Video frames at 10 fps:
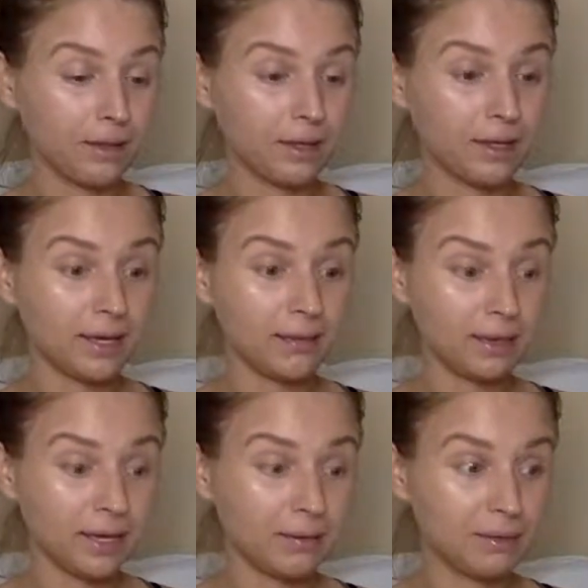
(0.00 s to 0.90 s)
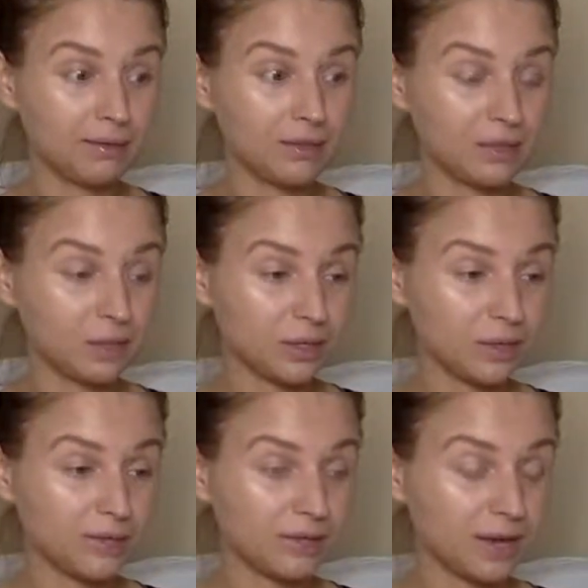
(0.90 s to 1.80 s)
like, hey, babe, everything's going to
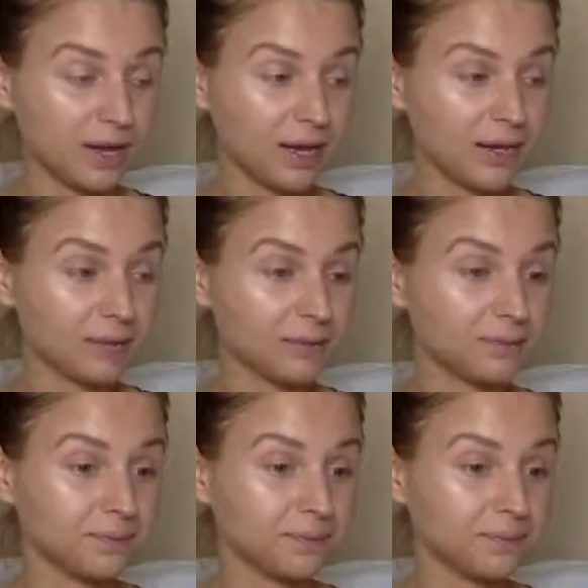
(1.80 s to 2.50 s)
be fine.